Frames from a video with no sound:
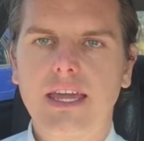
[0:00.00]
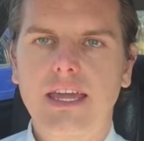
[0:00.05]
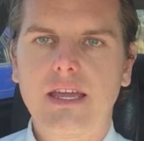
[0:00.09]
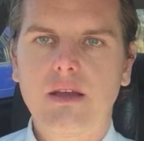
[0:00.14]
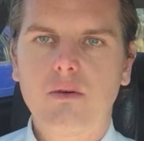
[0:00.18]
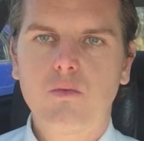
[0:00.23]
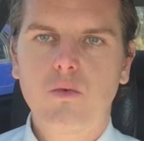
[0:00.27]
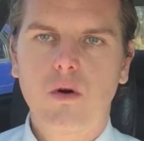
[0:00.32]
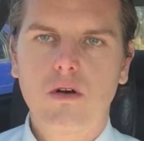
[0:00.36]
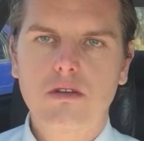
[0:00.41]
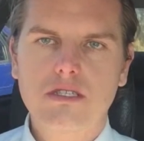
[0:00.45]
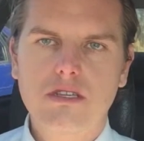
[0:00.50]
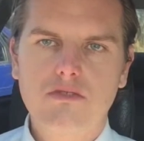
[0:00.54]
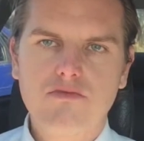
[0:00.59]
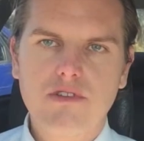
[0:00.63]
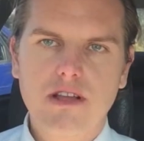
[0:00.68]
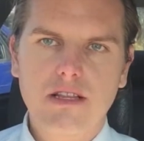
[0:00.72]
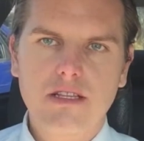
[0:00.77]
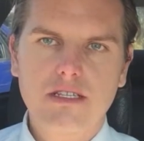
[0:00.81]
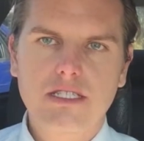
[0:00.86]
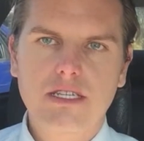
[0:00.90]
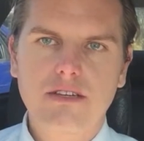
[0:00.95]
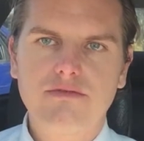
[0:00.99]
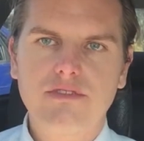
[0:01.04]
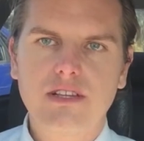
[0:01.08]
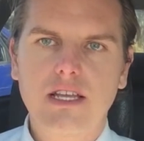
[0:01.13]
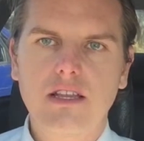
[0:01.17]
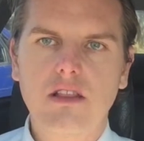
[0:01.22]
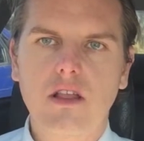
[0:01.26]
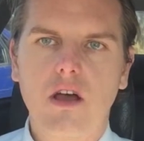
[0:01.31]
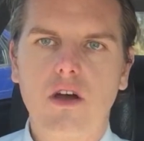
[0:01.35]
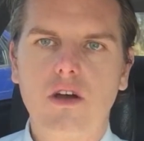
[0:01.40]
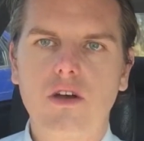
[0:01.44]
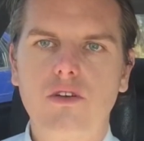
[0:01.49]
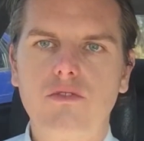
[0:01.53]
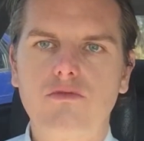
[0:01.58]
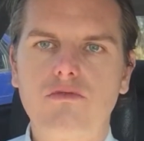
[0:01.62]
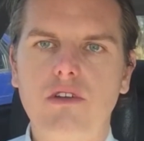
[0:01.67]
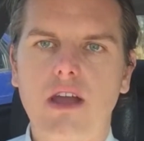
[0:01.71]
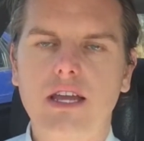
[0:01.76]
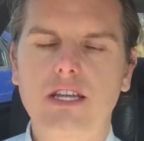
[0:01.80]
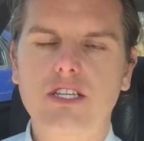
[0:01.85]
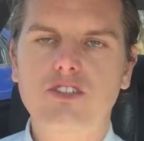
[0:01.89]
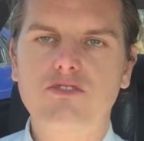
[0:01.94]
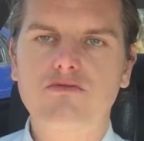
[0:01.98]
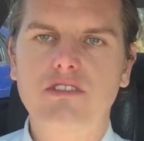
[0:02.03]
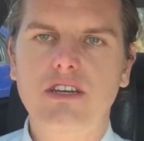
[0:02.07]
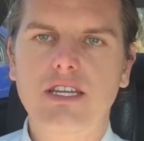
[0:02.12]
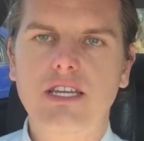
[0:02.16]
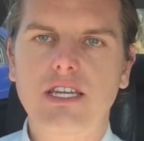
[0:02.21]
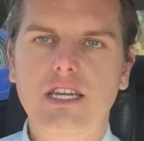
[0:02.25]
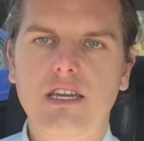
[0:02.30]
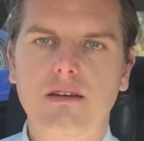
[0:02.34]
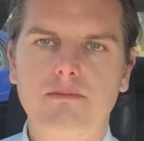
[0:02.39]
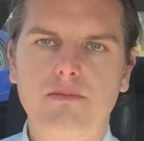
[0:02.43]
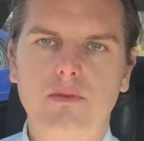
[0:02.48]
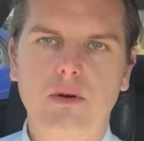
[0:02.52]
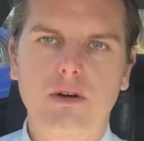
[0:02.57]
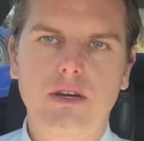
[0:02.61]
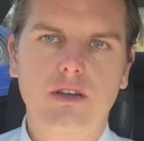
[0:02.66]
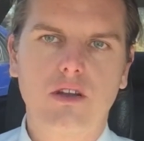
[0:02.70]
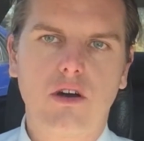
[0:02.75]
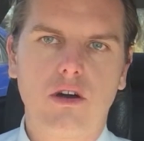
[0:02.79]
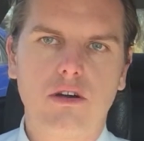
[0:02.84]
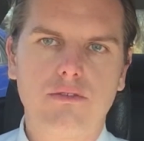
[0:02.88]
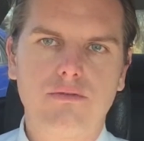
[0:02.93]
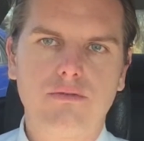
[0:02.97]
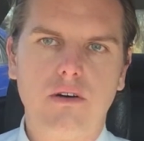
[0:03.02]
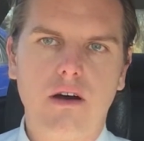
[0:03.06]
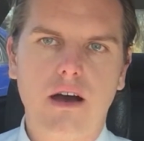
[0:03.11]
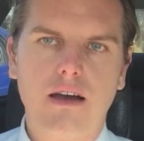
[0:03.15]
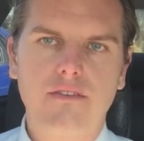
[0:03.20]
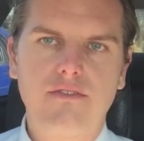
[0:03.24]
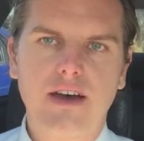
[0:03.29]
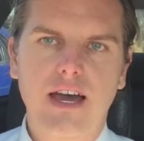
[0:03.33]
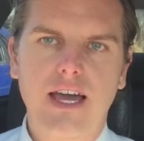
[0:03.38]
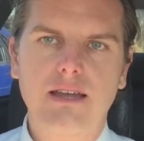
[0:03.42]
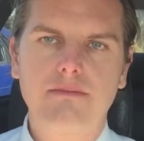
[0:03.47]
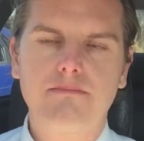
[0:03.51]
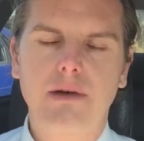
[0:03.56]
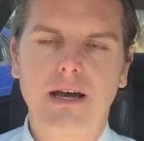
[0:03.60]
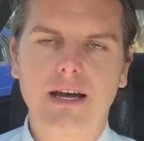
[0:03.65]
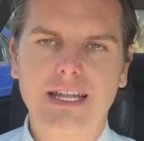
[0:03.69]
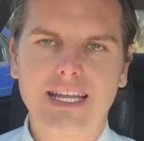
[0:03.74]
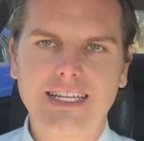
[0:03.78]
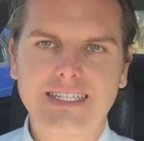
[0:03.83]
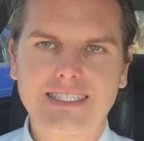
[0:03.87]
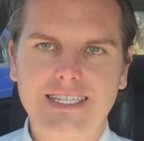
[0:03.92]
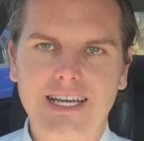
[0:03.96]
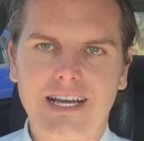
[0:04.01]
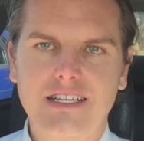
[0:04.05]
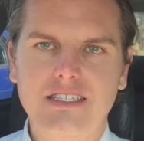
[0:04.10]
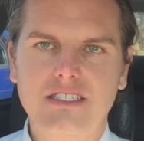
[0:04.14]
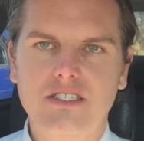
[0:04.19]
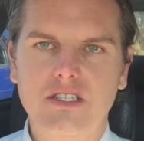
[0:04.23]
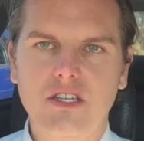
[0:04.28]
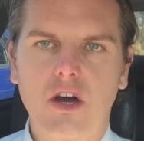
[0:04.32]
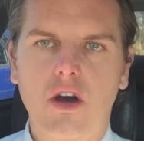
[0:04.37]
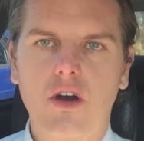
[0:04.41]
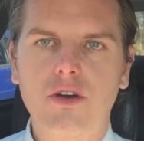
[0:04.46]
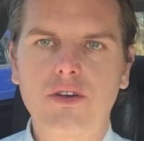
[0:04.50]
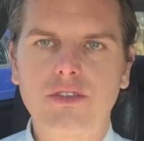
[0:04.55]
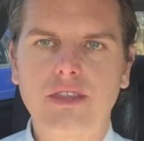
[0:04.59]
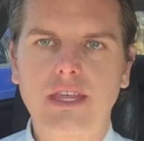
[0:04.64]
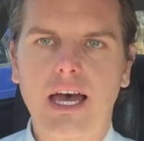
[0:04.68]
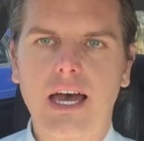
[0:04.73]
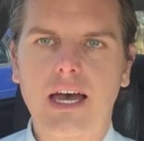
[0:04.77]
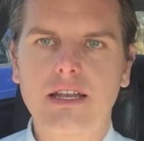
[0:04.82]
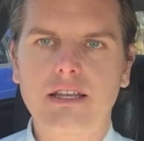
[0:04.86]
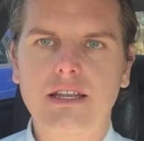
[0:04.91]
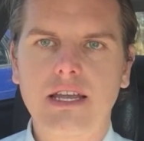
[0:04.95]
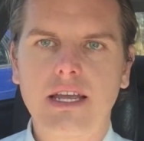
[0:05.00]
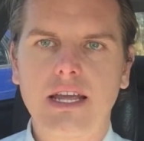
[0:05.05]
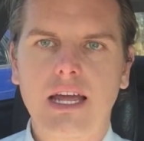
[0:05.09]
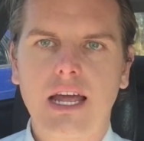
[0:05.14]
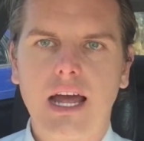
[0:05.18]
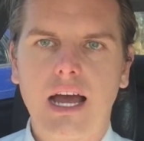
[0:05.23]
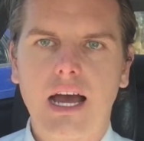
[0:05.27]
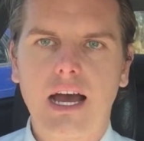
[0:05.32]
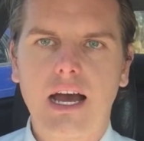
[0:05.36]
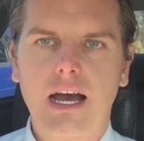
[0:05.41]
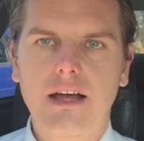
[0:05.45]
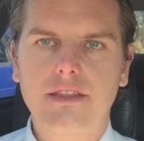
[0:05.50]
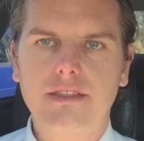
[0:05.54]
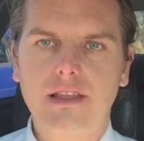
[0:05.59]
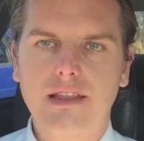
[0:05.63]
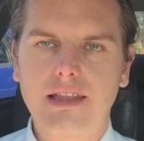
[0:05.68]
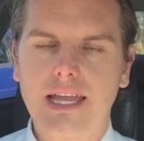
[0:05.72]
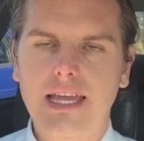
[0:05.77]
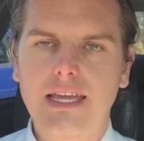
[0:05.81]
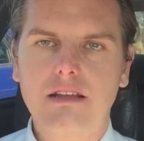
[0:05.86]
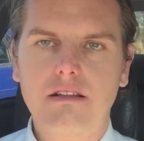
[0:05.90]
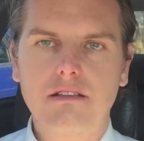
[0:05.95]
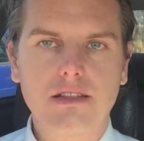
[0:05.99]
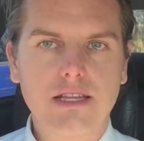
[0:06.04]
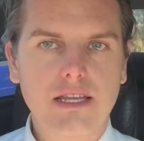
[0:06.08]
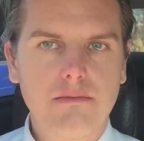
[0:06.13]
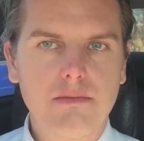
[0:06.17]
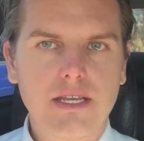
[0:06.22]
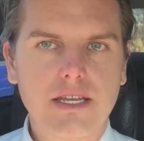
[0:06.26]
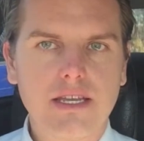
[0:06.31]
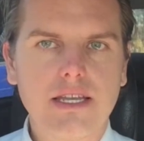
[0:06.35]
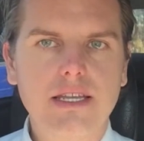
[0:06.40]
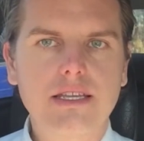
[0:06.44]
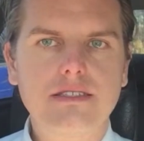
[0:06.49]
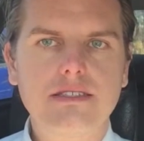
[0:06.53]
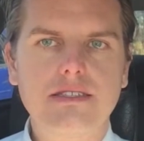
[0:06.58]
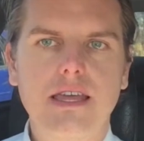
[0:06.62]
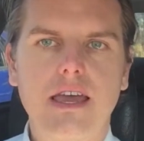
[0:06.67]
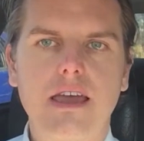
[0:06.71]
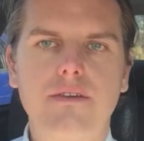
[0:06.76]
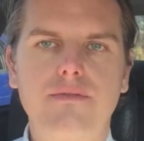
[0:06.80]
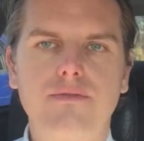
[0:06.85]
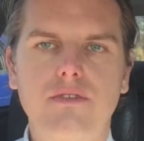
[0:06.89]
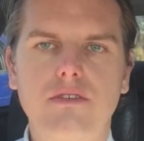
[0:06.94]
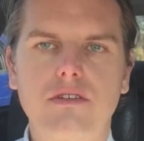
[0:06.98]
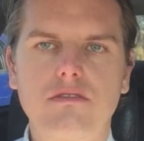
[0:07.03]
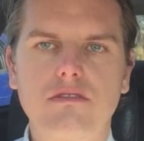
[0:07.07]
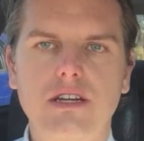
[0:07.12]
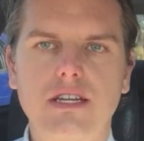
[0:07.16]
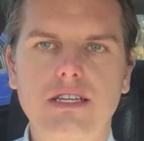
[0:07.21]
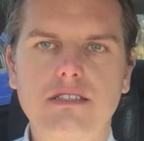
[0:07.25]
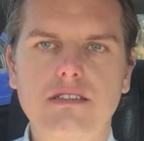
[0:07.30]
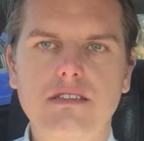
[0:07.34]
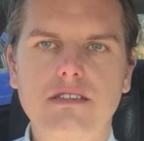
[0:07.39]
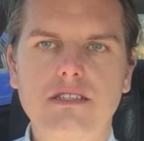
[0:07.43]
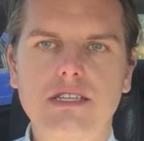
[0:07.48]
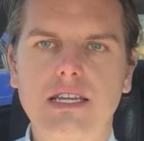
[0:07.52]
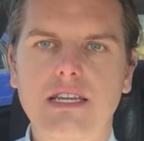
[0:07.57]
It was a relatively low range reading at 0.058, but he does know that the legal limit is there for a reason.